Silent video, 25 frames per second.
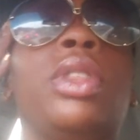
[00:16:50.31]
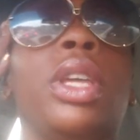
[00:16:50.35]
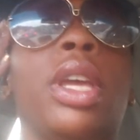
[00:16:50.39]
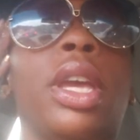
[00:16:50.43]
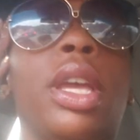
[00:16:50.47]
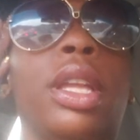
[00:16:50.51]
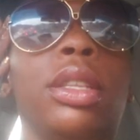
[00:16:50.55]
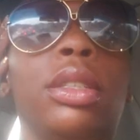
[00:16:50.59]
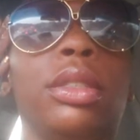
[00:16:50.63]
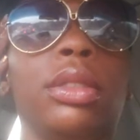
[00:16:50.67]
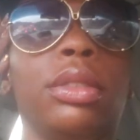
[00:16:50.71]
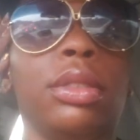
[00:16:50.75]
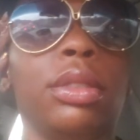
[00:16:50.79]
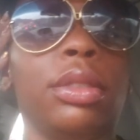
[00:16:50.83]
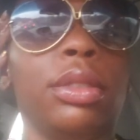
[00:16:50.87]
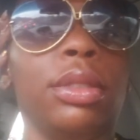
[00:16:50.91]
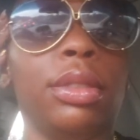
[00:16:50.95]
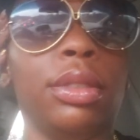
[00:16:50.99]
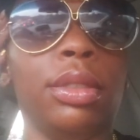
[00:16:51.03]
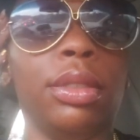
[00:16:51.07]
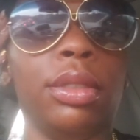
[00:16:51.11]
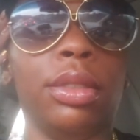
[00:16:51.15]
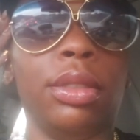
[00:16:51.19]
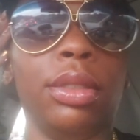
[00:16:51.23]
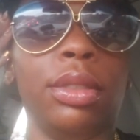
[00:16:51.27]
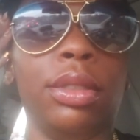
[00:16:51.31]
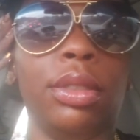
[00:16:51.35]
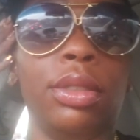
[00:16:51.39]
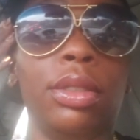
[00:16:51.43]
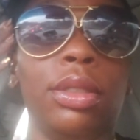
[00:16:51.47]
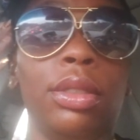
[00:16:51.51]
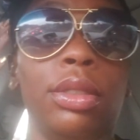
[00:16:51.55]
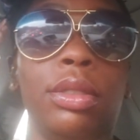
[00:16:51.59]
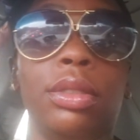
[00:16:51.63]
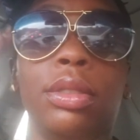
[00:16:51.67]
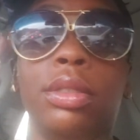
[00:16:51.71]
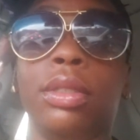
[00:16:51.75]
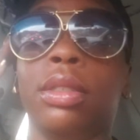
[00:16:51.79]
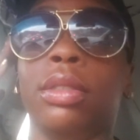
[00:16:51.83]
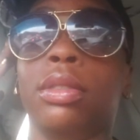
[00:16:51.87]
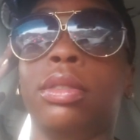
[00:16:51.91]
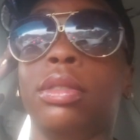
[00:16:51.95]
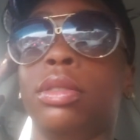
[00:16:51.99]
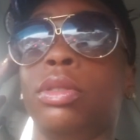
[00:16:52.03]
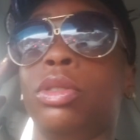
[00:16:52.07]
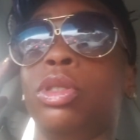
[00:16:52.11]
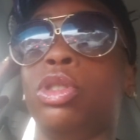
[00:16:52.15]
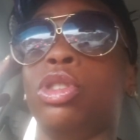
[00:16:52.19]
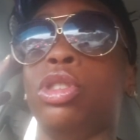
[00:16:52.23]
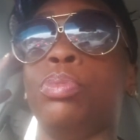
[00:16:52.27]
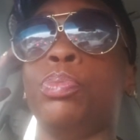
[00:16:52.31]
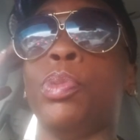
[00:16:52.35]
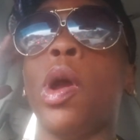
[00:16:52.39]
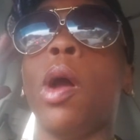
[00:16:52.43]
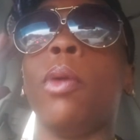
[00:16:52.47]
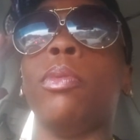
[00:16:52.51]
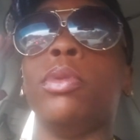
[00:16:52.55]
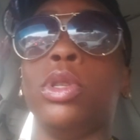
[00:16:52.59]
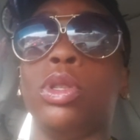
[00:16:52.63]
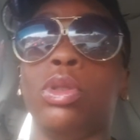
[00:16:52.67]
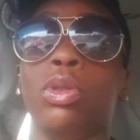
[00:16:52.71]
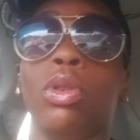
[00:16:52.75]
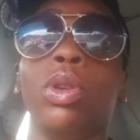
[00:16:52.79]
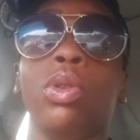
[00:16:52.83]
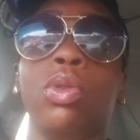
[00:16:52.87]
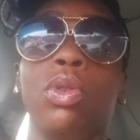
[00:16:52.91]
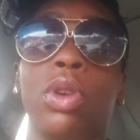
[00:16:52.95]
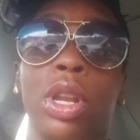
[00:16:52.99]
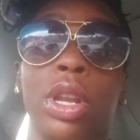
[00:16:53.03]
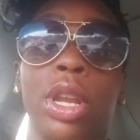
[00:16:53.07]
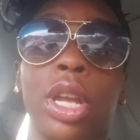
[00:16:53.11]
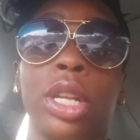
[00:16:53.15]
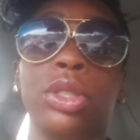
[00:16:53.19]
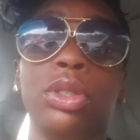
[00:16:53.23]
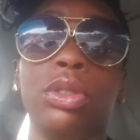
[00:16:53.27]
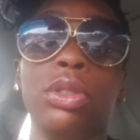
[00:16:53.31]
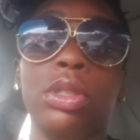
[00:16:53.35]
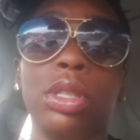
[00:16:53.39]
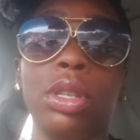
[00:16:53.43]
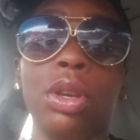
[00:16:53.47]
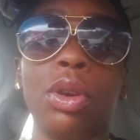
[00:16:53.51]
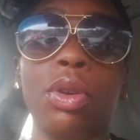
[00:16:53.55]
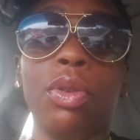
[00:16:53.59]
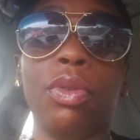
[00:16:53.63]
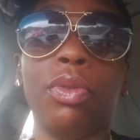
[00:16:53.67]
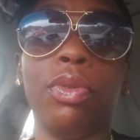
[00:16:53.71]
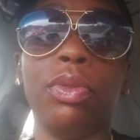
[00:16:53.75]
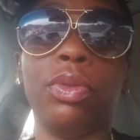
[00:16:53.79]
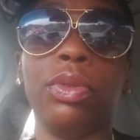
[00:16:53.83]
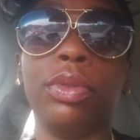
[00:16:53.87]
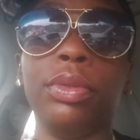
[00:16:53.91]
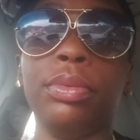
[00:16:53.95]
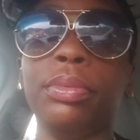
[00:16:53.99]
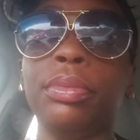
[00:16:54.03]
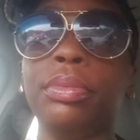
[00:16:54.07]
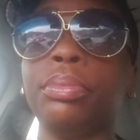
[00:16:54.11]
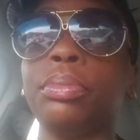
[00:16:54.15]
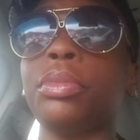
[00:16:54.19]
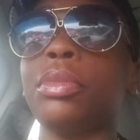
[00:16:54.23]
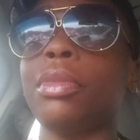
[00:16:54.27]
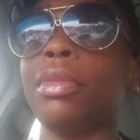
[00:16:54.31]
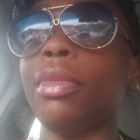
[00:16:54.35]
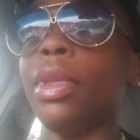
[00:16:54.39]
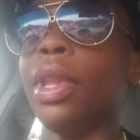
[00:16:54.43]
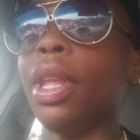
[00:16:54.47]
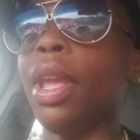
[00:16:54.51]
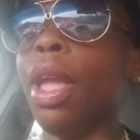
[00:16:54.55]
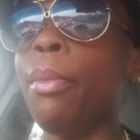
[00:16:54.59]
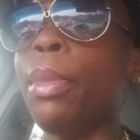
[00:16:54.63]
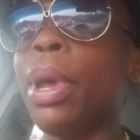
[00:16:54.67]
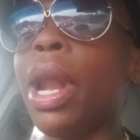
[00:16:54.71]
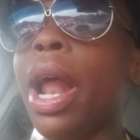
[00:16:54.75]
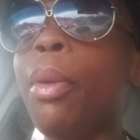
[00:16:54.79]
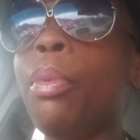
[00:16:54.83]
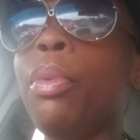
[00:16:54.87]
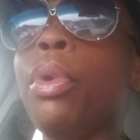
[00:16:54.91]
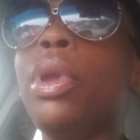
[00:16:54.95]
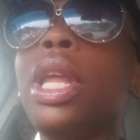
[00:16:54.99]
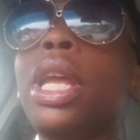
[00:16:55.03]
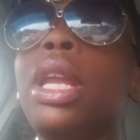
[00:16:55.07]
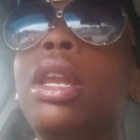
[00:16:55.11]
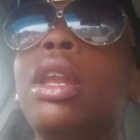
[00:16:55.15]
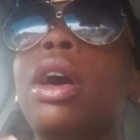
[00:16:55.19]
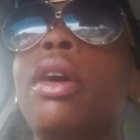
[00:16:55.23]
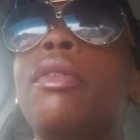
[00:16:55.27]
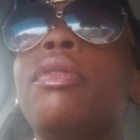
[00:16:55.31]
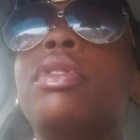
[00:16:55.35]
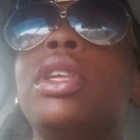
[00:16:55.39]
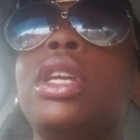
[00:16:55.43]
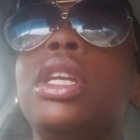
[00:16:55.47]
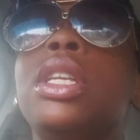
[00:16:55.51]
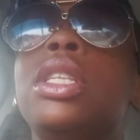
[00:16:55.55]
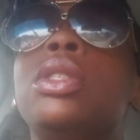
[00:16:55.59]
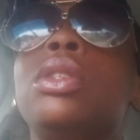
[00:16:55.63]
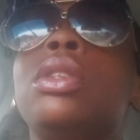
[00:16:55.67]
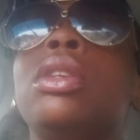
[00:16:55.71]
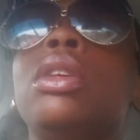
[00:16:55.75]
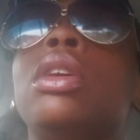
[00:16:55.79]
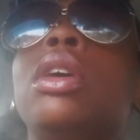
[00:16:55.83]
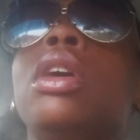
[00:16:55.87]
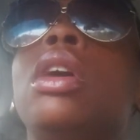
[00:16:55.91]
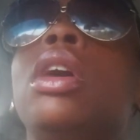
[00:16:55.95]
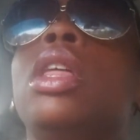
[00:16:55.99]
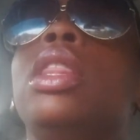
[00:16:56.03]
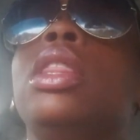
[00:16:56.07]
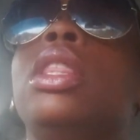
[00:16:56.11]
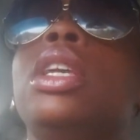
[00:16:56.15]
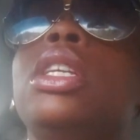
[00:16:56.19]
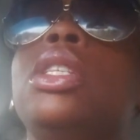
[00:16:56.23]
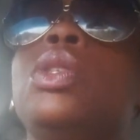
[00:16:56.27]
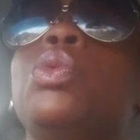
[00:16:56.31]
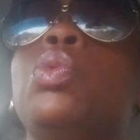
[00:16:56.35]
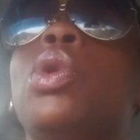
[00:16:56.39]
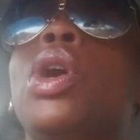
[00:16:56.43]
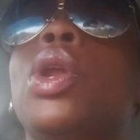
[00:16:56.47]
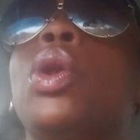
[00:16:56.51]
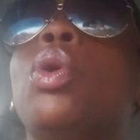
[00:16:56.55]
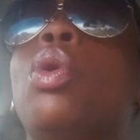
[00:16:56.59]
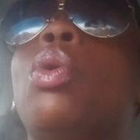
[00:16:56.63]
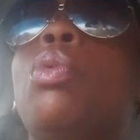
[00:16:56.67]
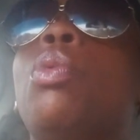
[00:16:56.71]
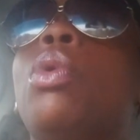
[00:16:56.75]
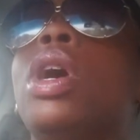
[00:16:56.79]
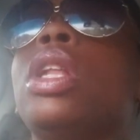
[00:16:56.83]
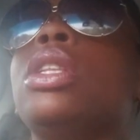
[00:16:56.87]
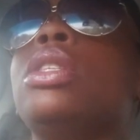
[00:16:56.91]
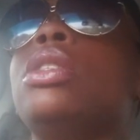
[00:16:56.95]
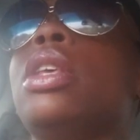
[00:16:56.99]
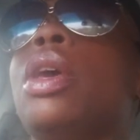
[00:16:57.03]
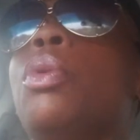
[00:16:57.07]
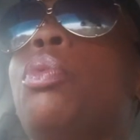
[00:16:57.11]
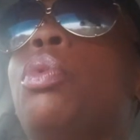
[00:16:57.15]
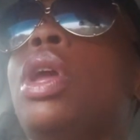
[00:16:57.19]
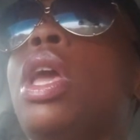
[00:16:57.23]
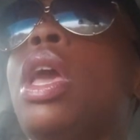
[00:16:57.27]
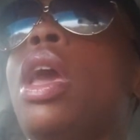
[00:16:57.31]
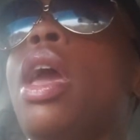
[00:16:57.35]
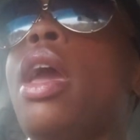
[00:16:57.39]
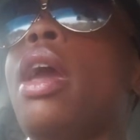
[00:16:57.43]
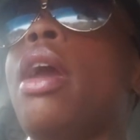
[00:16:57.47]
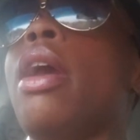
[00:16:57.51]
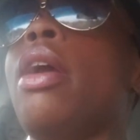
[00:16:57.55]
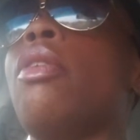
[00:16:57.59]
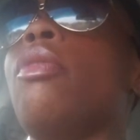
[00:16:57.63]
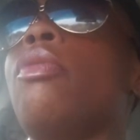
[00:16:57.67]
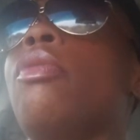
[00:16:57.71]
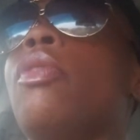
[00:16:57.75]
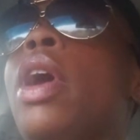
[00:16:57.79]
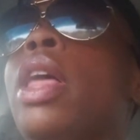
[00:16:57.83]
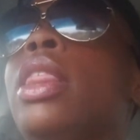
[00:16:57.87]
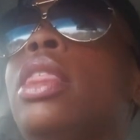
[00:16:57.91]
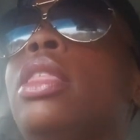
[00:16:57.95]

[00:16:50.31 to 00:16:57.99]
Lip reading: then you should probably start looking at yourself. But I really love these one-on-ones that we have. I